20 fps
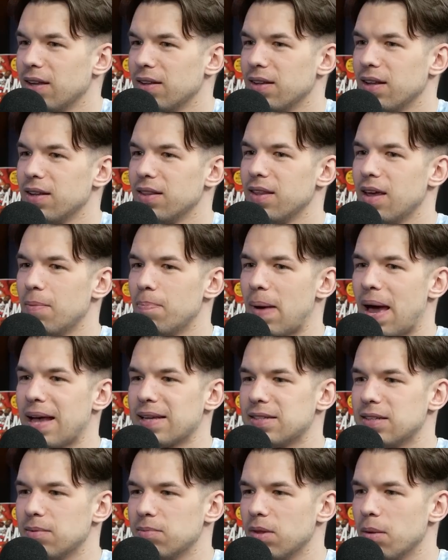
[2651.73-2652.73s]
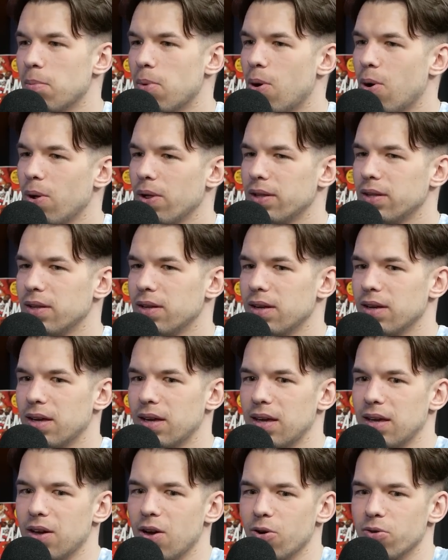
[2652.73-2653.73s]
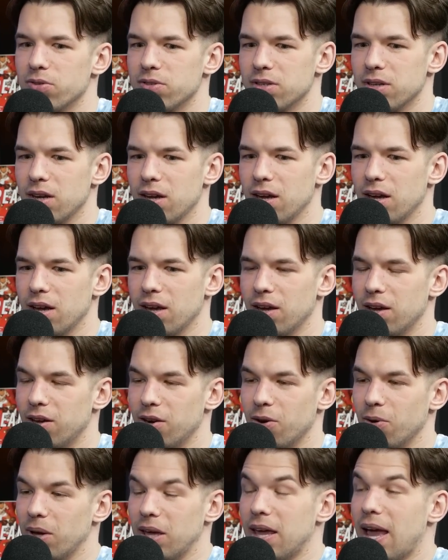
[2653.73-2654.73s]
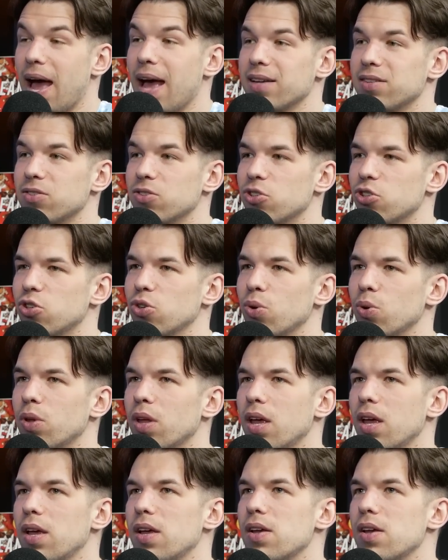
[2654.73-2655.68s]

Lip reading: and then they pass him the ball and he goes, he has to shoot.